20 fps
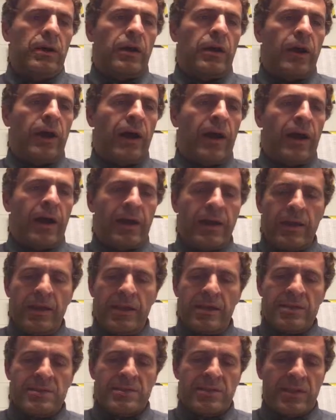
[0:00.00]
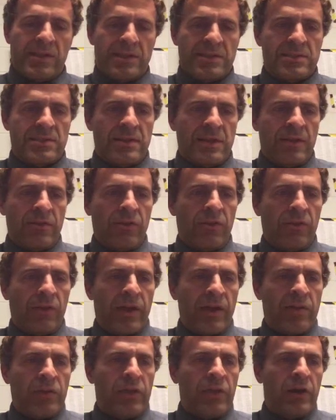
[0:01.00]
I is less than the
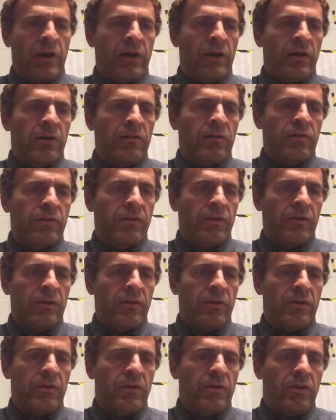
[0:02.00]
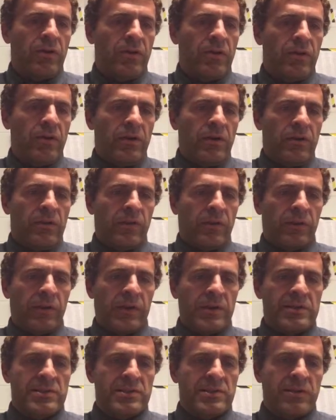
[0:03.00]
length of the
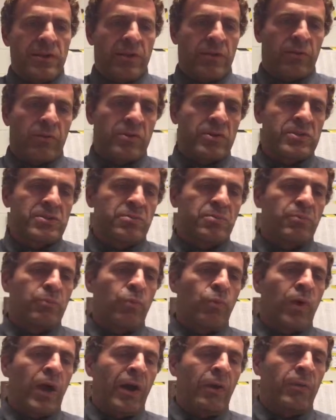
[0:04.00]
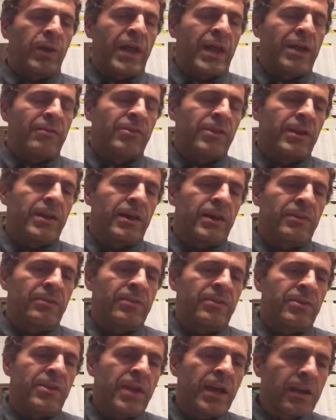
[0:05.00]
list. In other words, while we haven't gotten
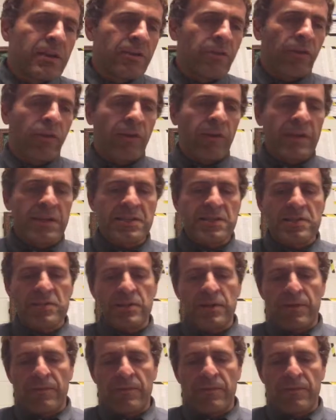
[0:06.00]
to the end of the list,